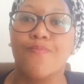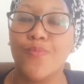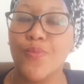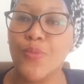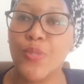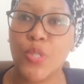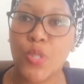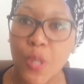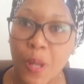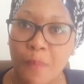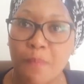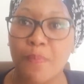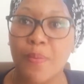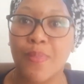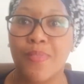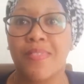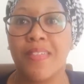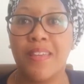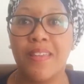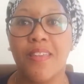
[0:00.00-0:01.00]
stop
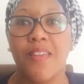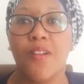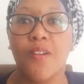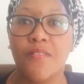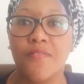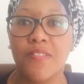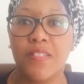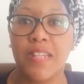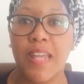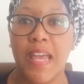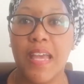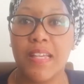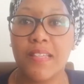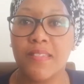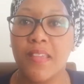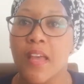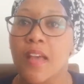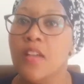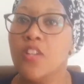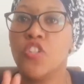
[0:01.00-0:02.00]
thinking of it
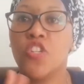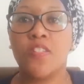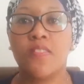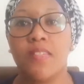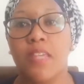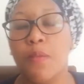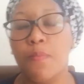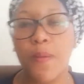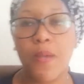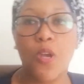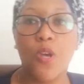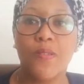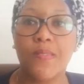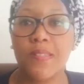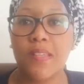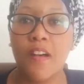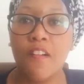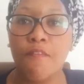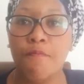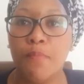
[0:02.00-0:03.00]
as she's keeping
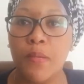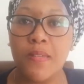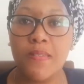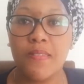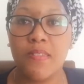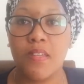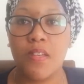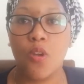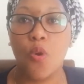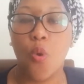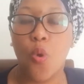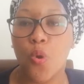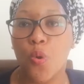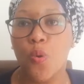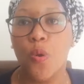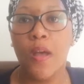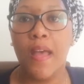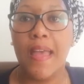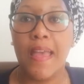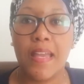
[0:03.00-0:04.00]
herself busy
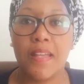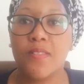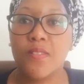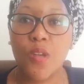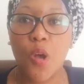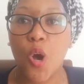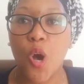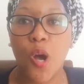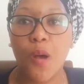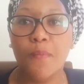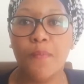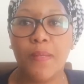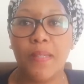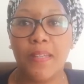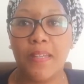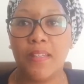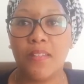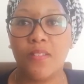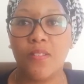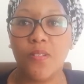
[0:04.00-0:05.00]
or it's a
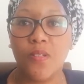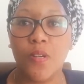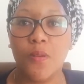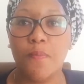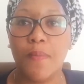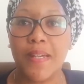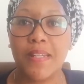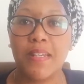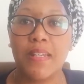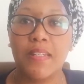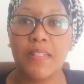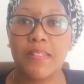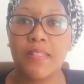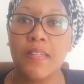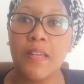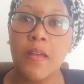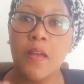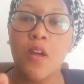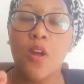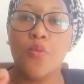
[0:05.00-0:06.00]
hobby, you know, but
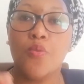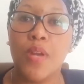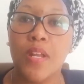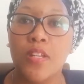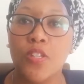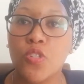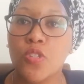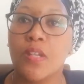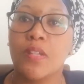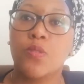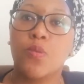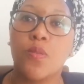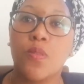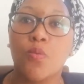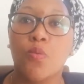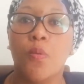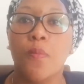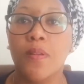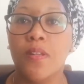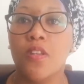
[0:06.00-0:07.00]
it really starts with
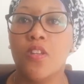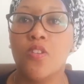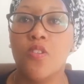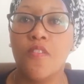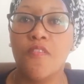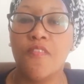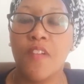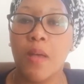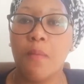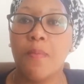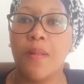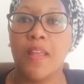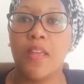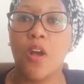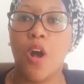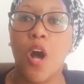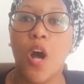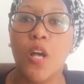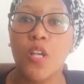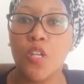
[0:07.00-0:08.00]
the woman in your
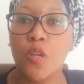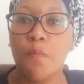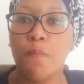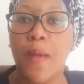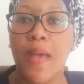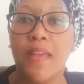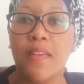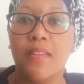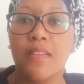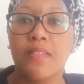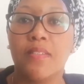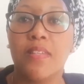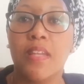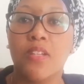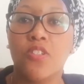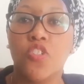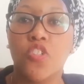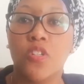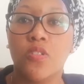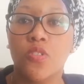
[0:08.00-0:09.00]
family. Are you paying
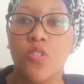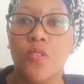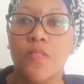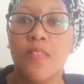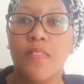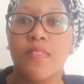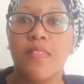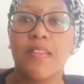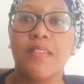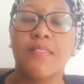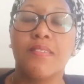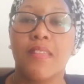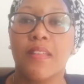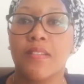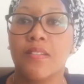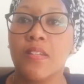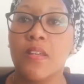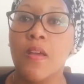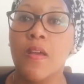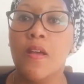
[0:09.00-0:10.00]
attention to the things
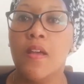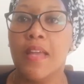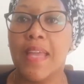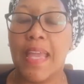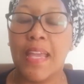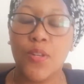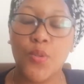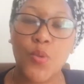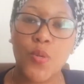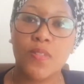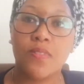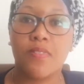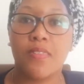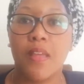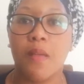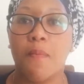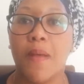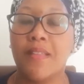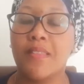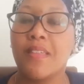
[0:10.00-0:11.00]
that interest
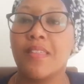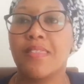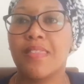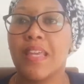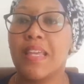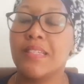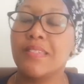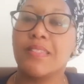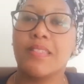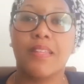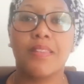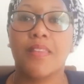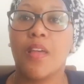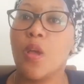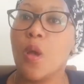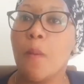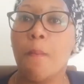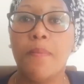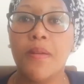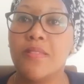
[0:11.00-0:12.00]
them and the things that
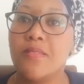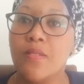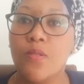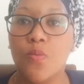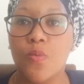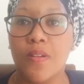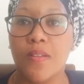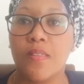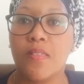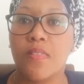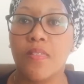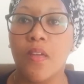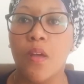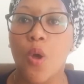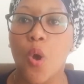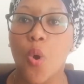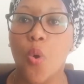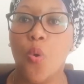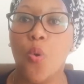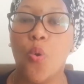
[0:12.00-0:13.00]
they are busy with?
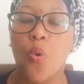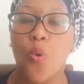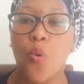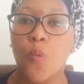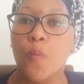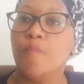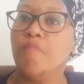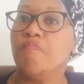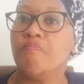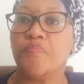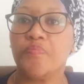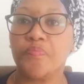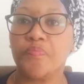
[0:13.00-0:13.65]
Or